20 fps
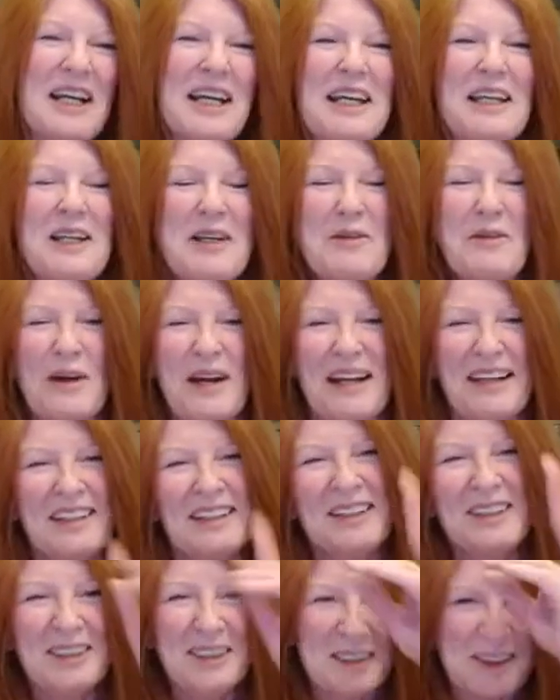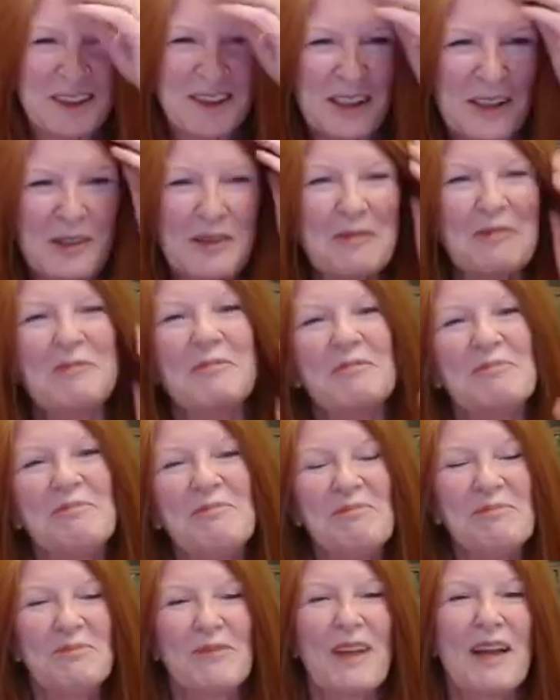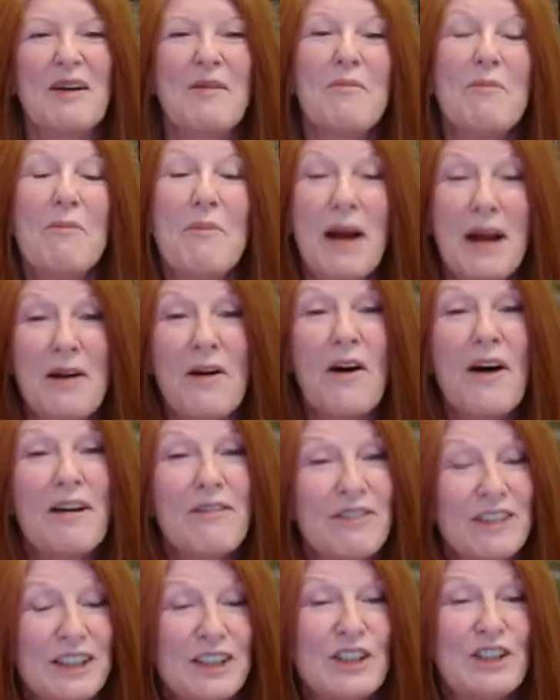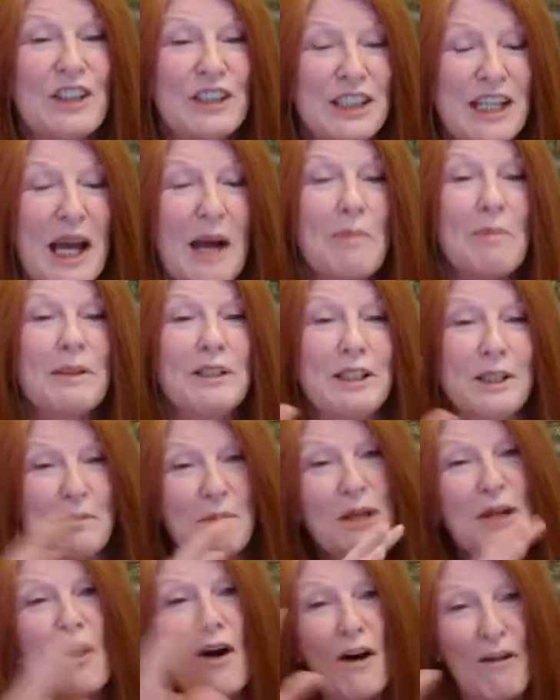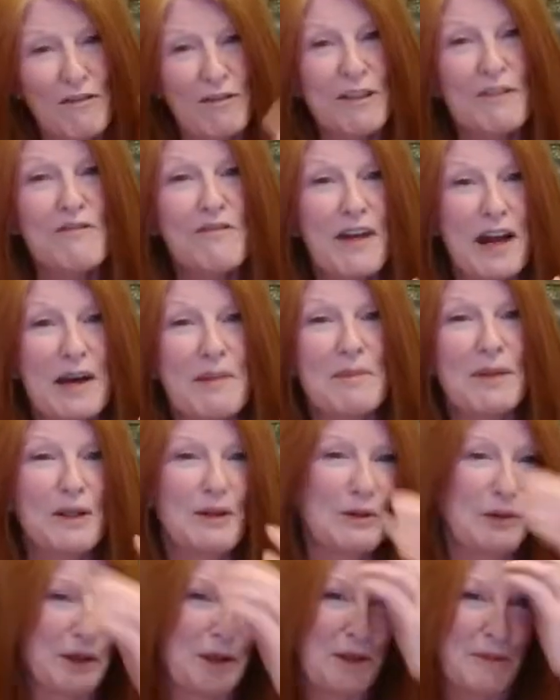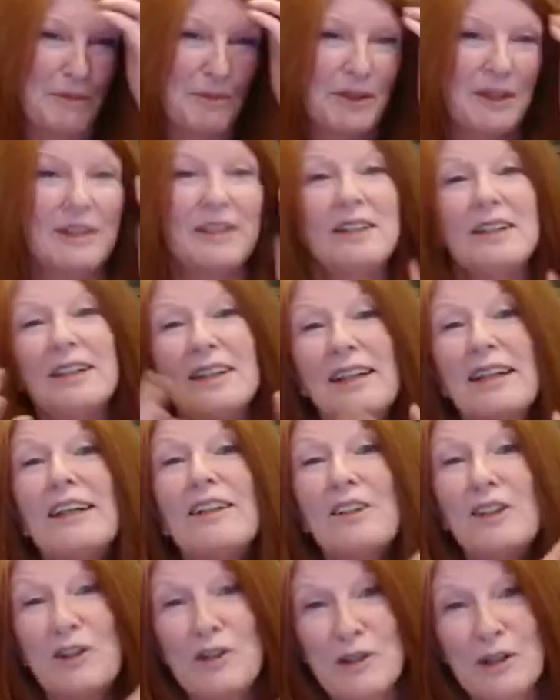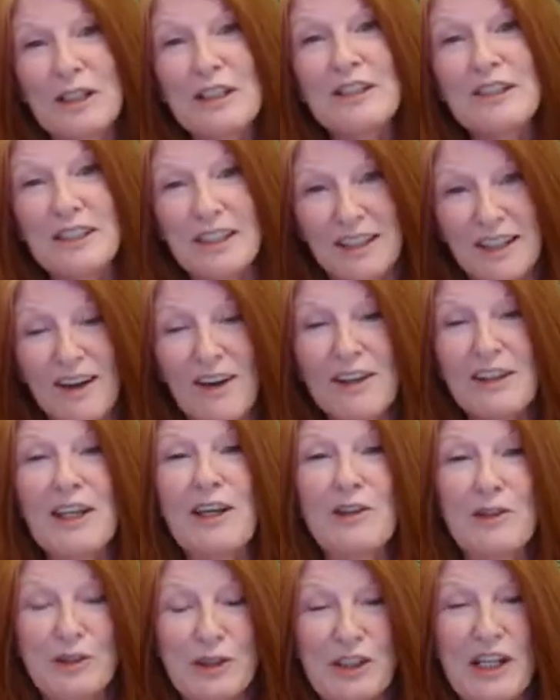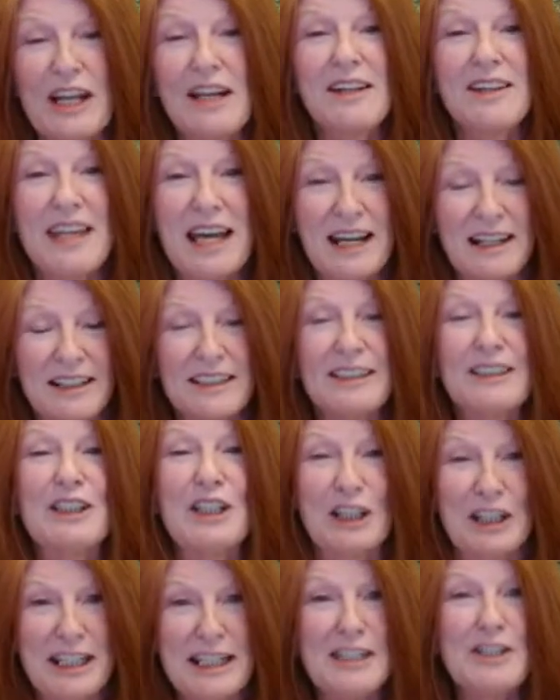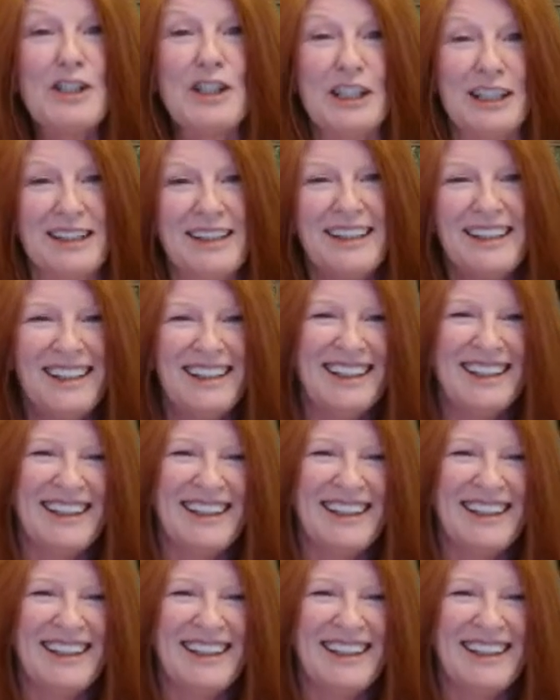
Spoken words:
Anyway, so my office just happens to be off the family room. And of course, on the other side of that is the kitchen.